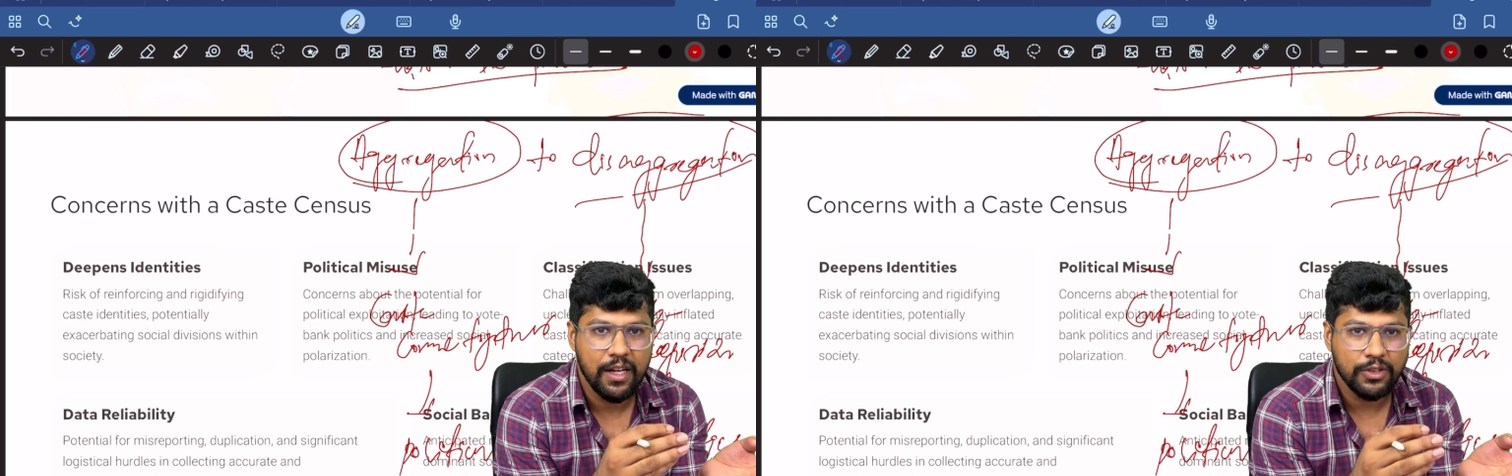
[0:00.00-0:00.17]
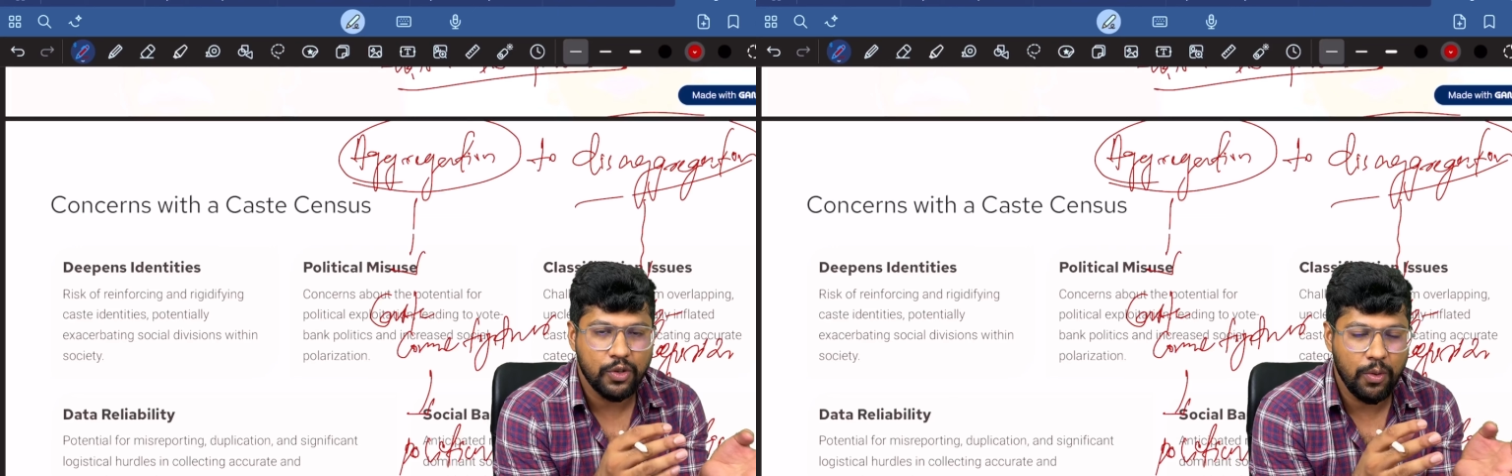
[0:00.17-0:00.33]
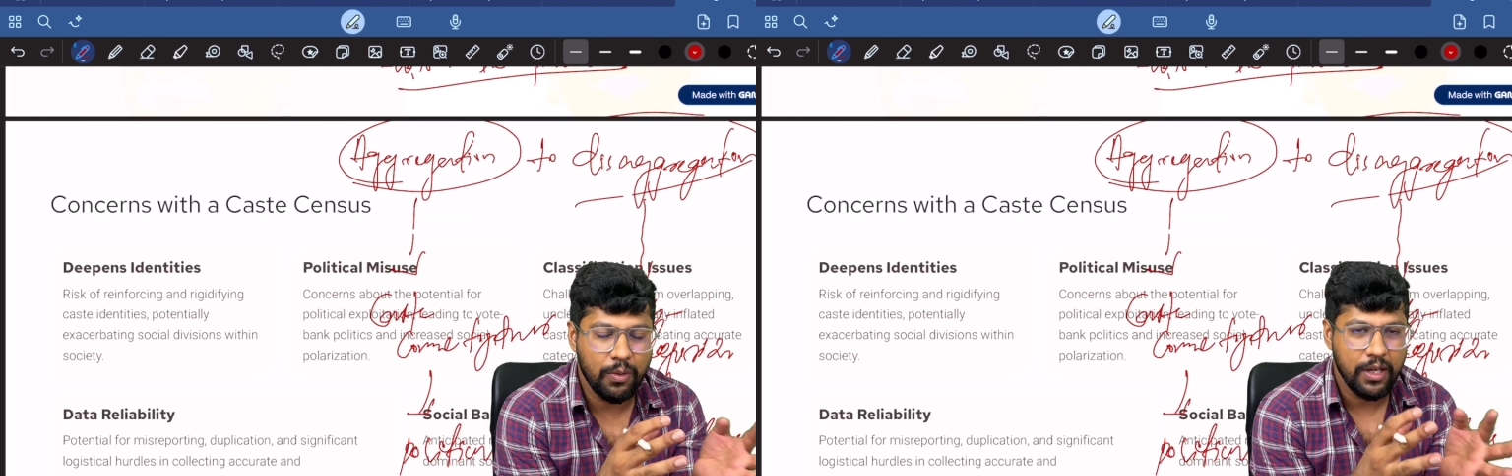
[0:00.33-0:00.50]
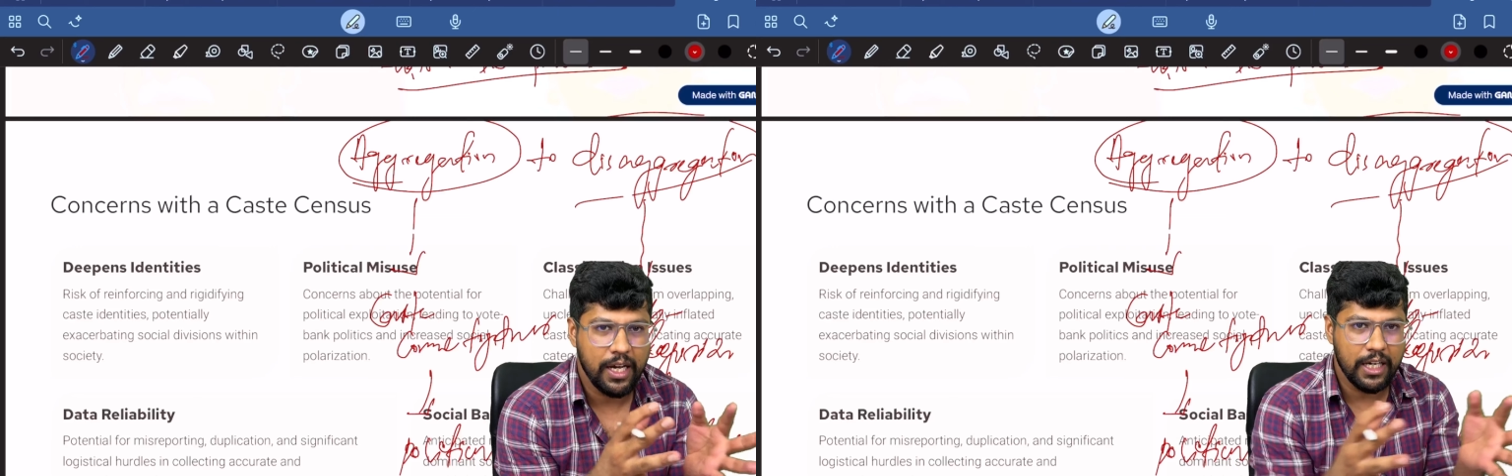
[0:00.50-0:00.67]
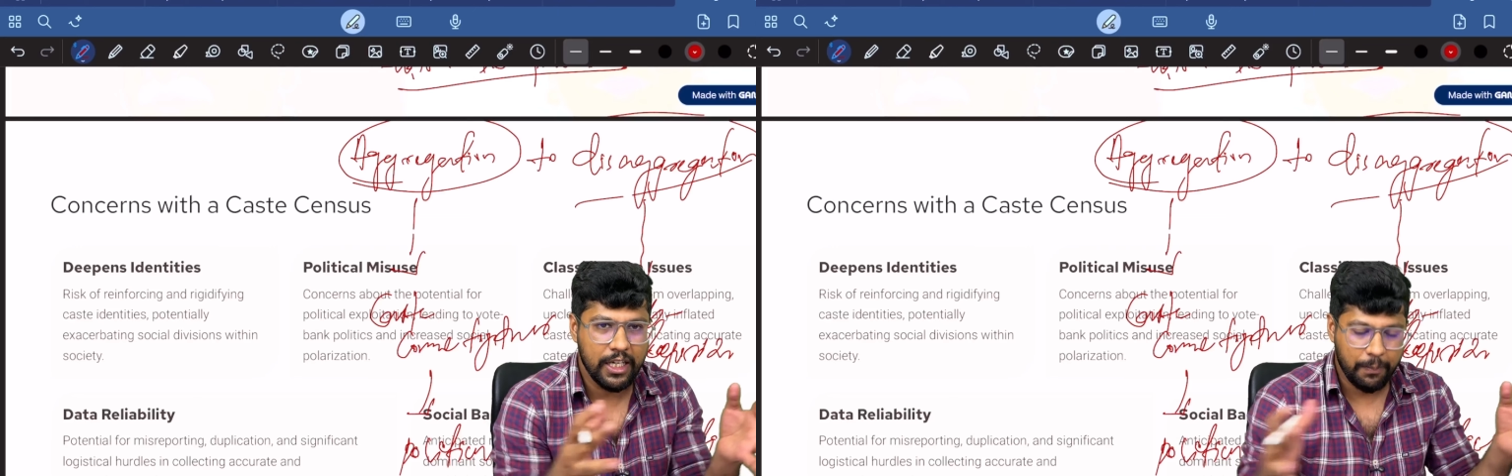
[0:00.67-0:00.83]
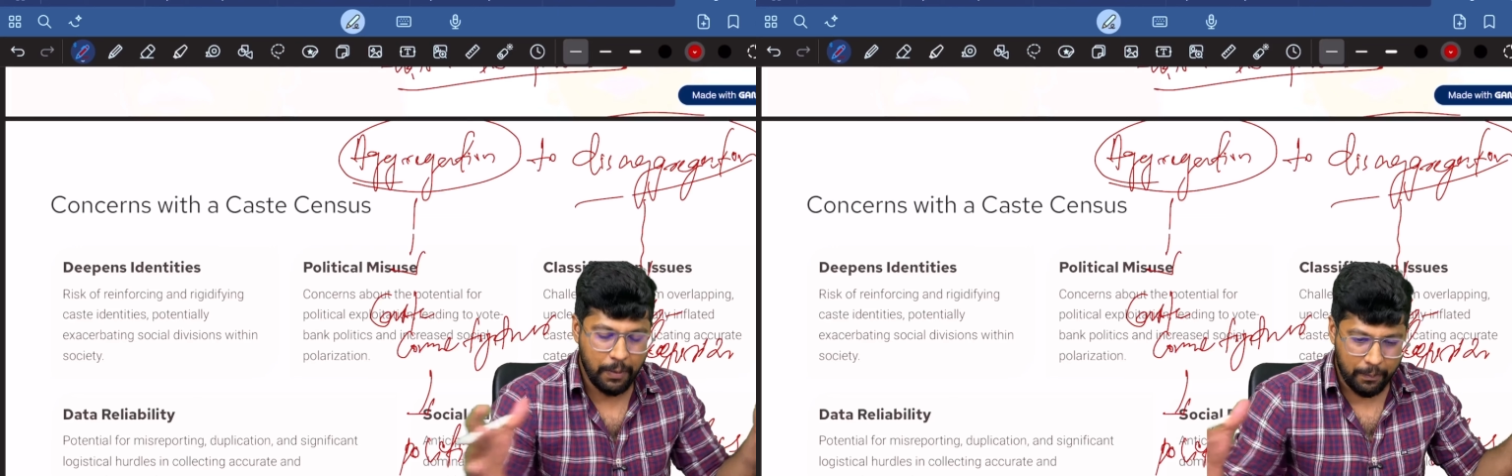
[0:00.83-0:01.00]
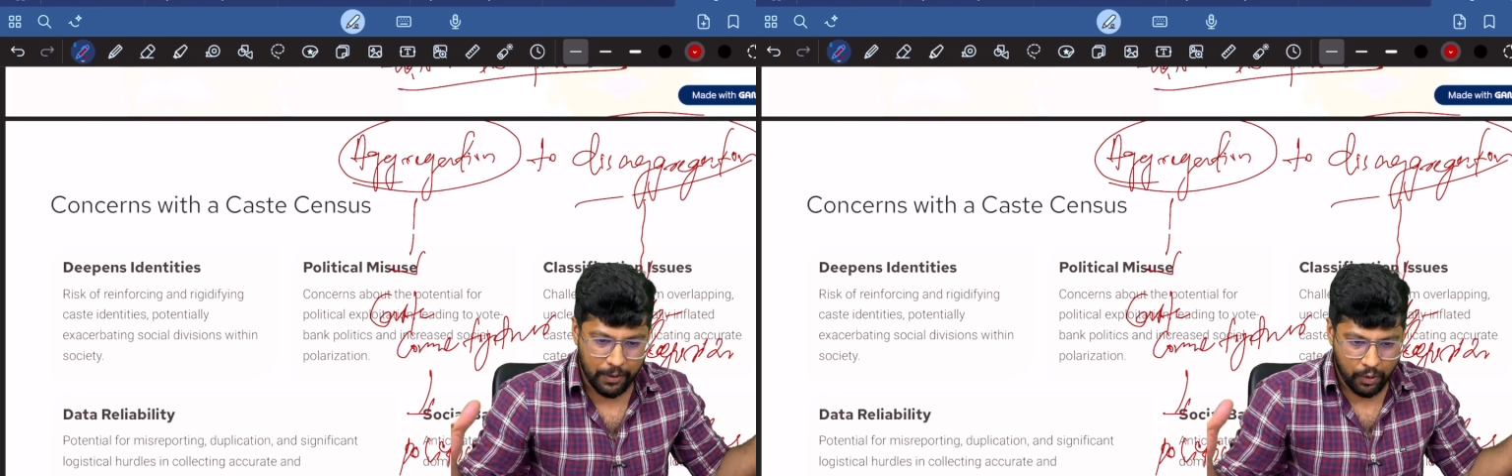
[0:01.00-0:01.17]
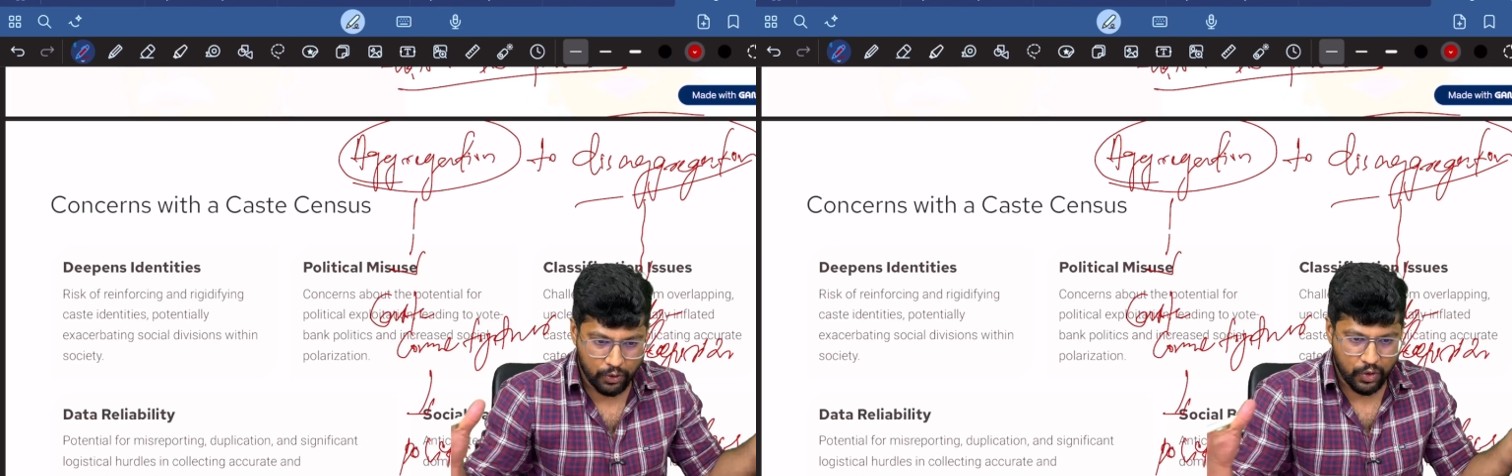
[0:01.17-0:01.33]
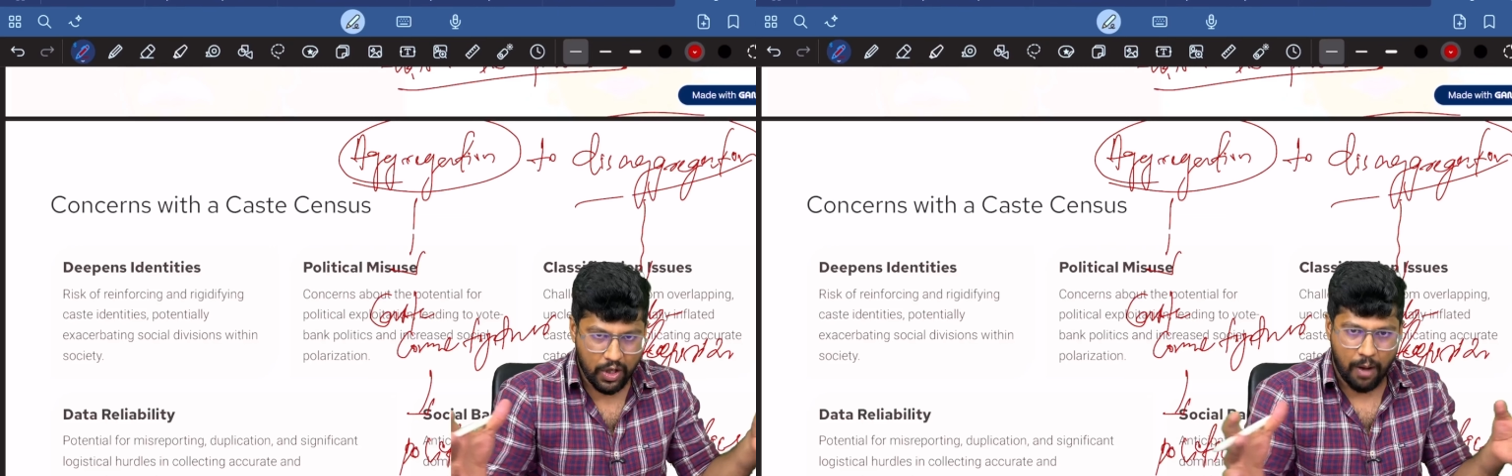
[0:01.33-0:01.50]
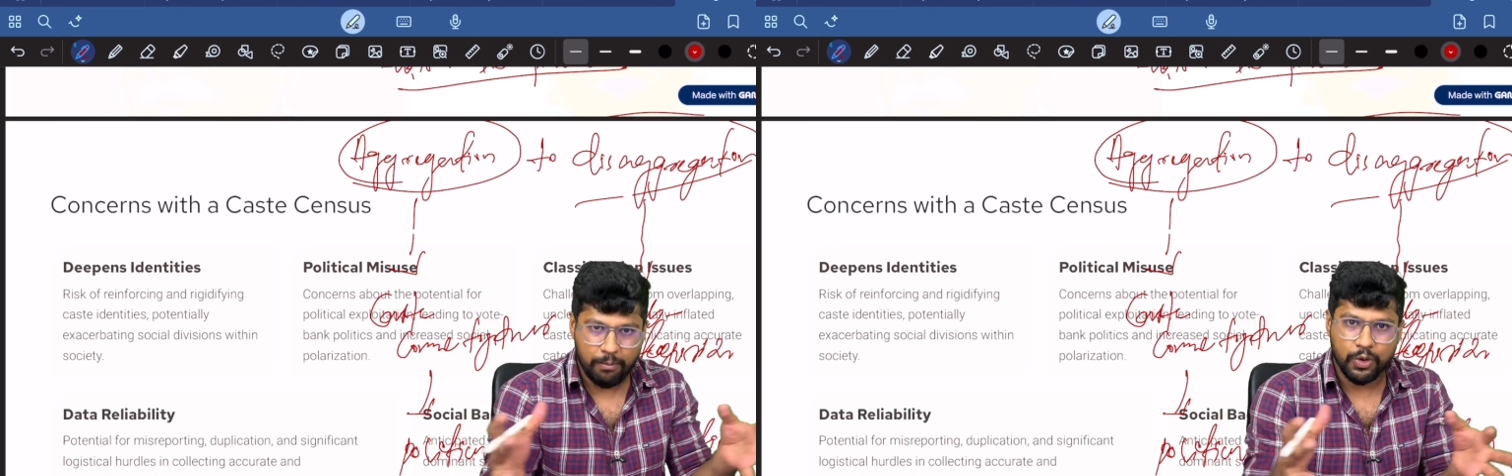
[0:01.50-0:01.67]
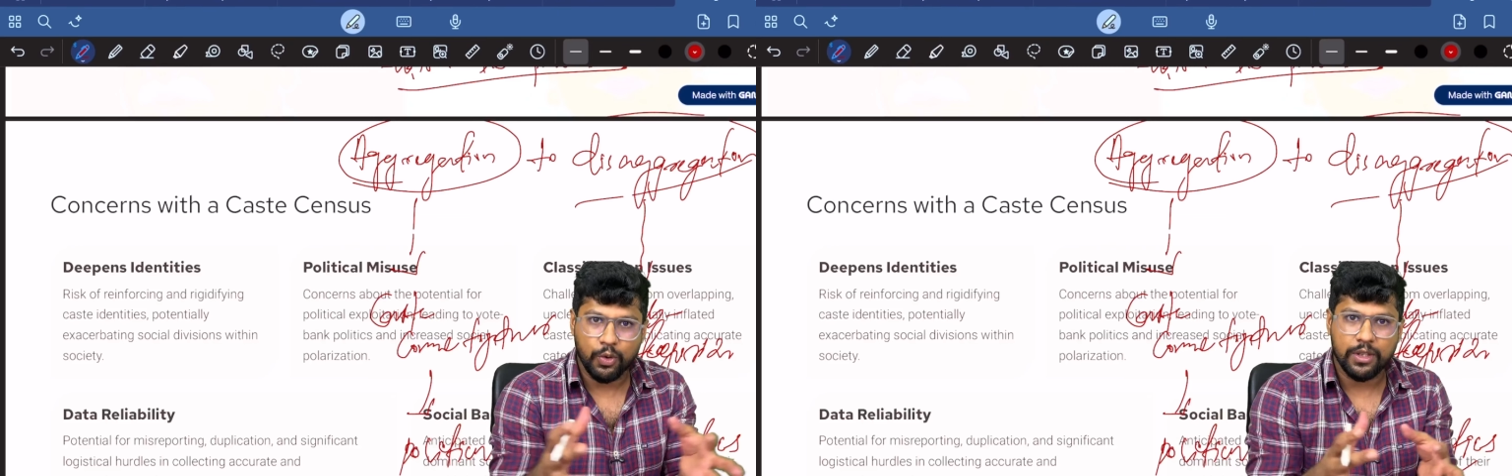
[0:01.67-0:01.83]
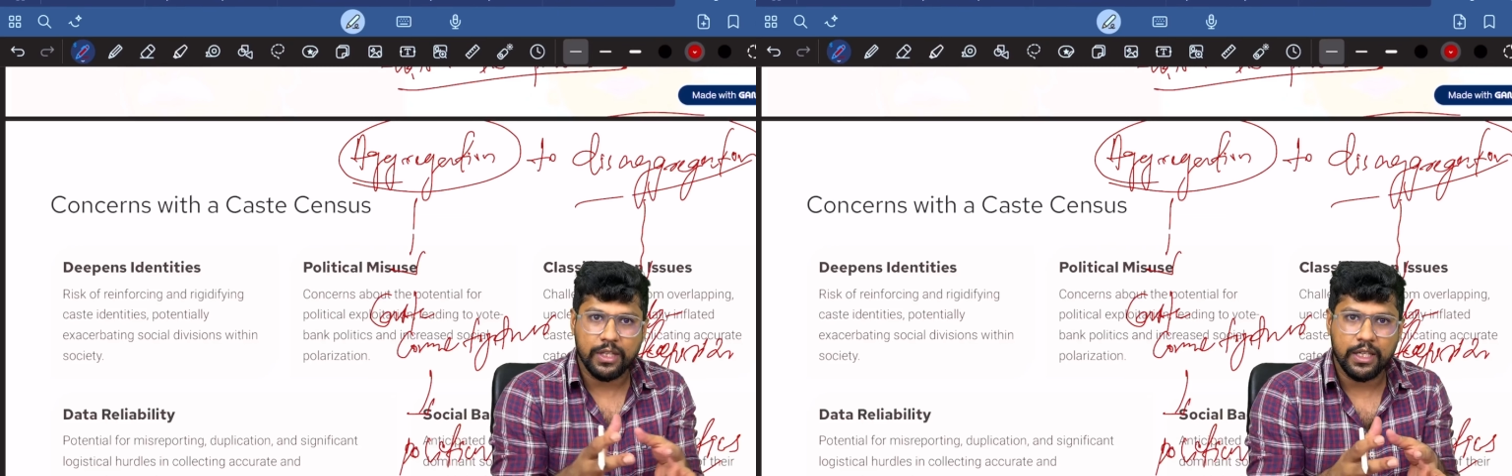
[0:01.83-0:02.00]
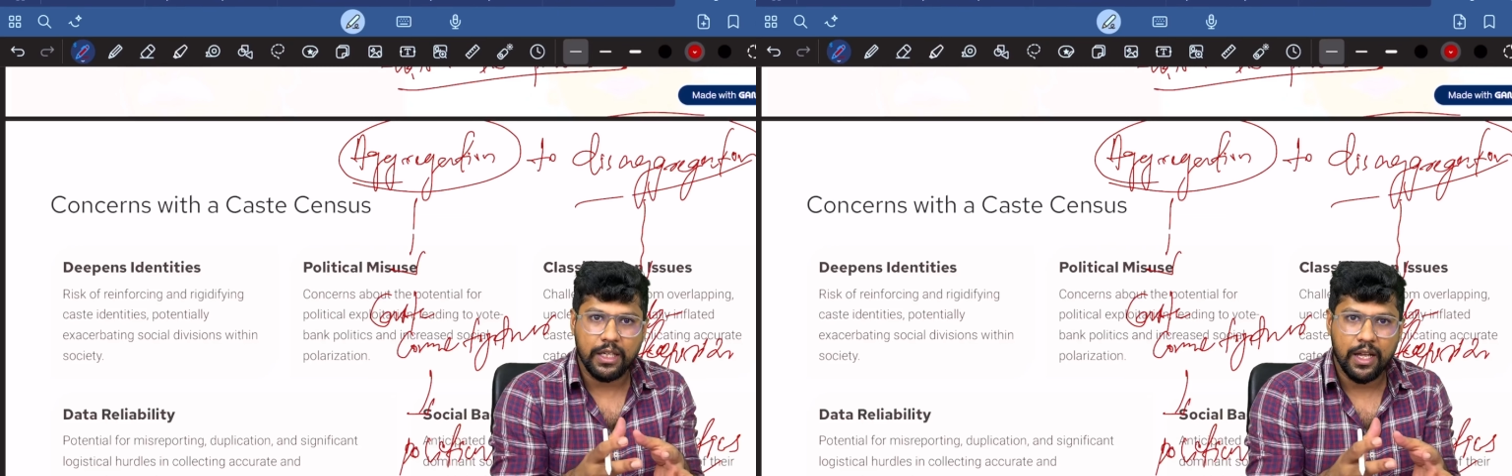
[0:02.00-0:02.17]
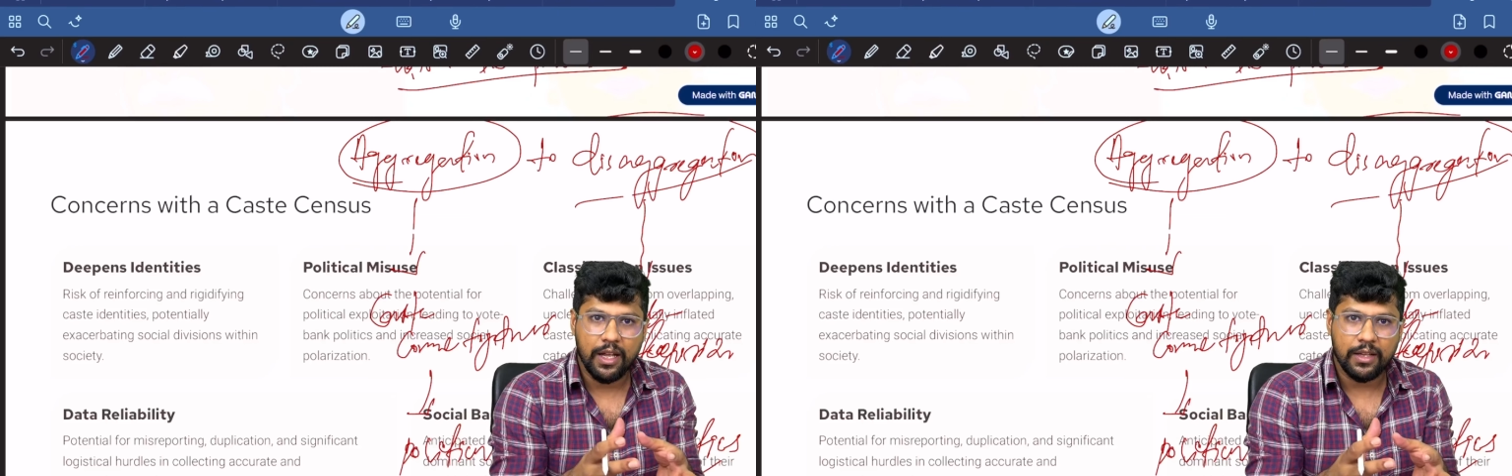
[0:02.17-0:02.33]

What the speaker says: So earlier people used to come together.